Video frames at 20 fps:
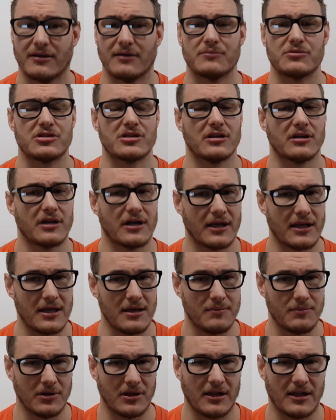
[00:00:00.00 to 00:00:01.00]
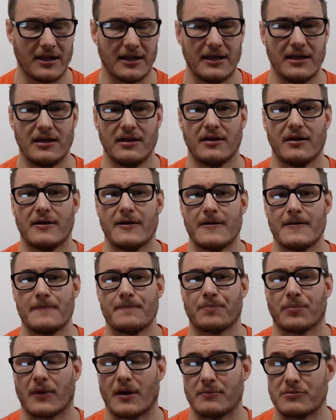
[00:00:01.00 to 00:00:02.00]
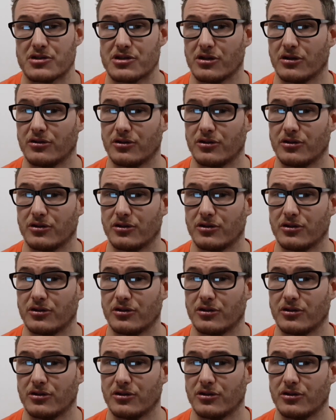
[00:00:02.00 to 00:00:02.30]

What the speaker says: I'm still gonna keep it clean. I'm still